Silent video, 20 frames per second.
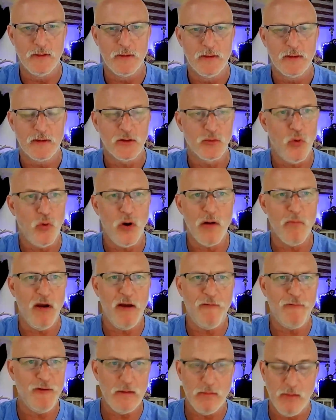because Warren
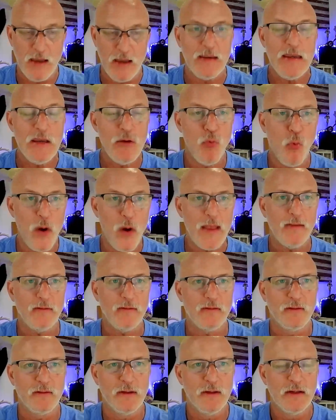Buffett, like, he
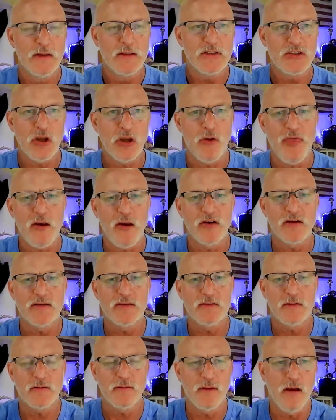wins. So there's
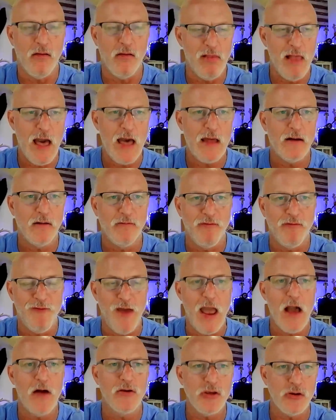a lot of
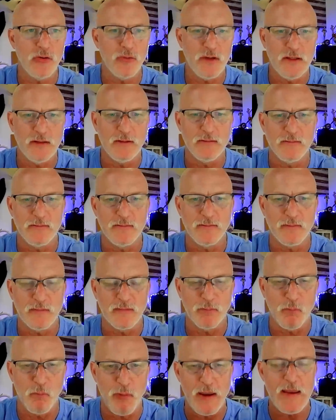value in
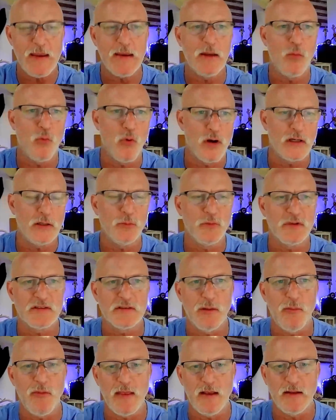being and working with
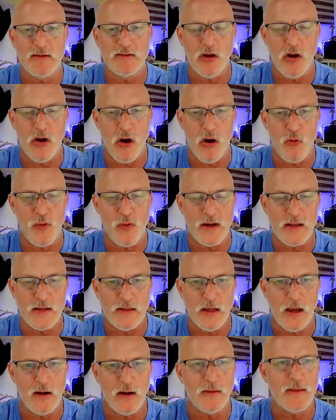somebody that's already
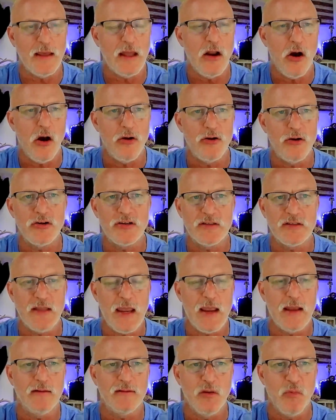done it, that
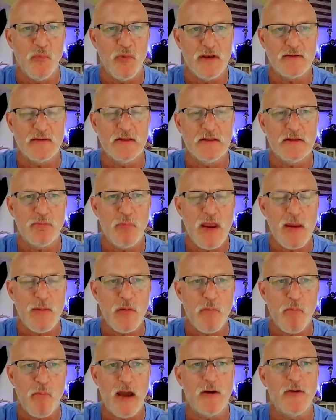understands the business maybe
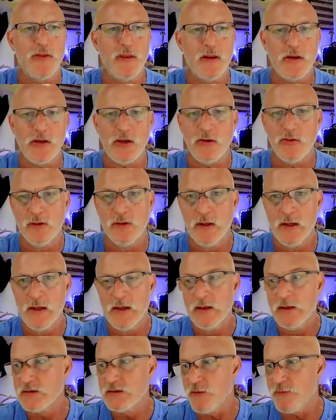better than you.
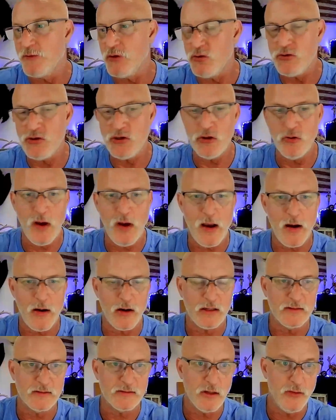So if you do hire a
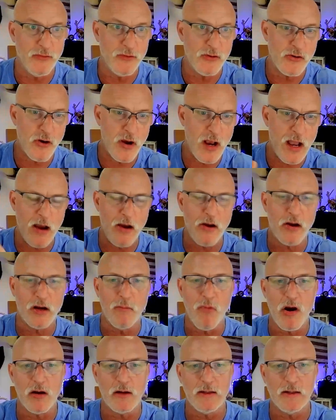consultant, you're hiring a
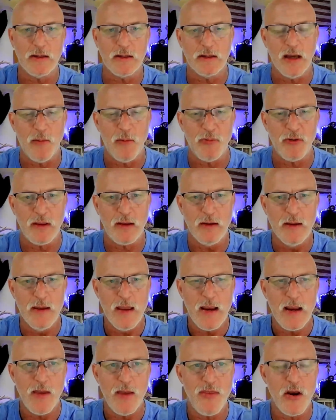marketing company
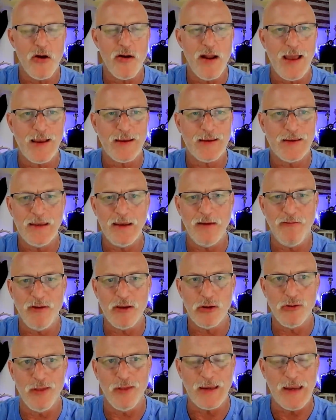and they're not giving
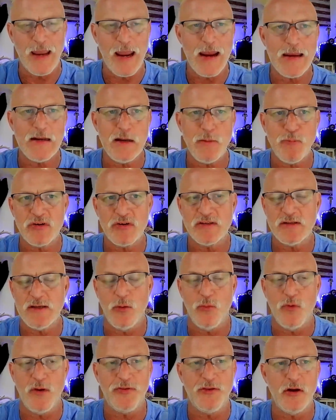you like 80%
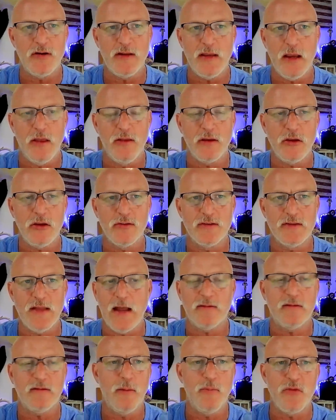of what they're telling you is
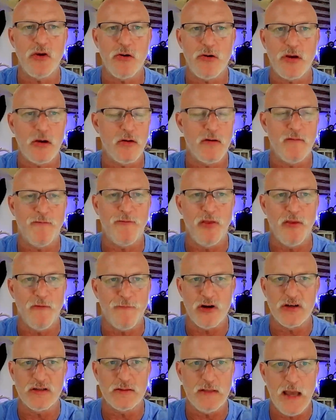not something you're hearing for the
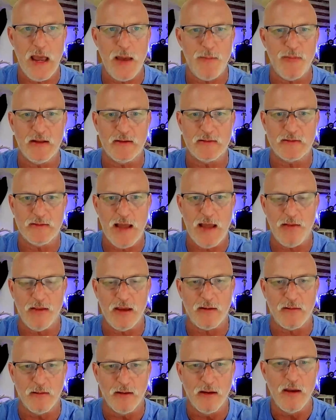first time, and it's not
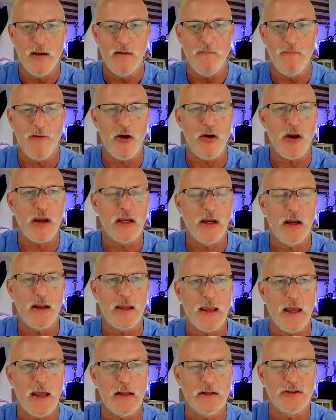like very
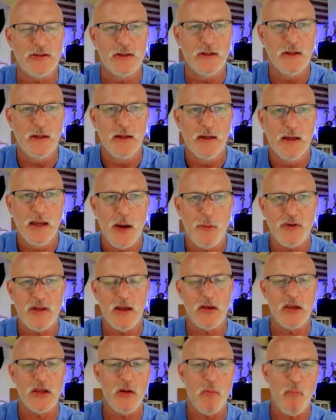cutting edge, I would
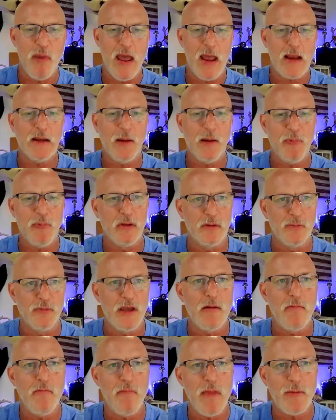tell you to back up a little
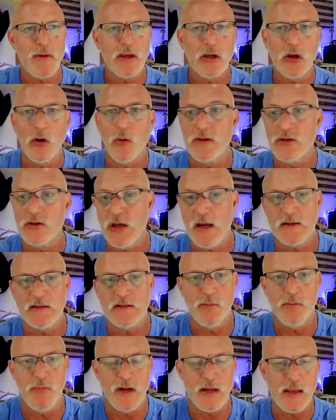bit and maybe go and check
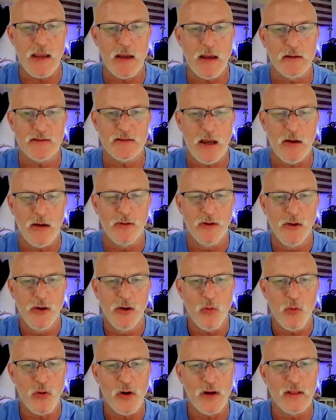somebody else out,
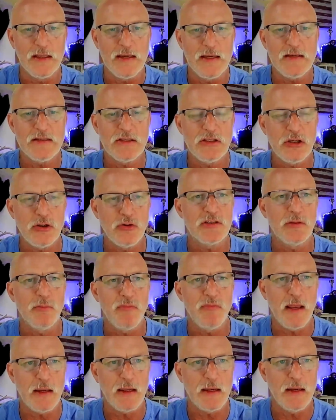or at least do some
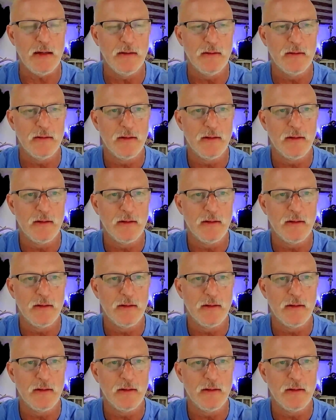digging,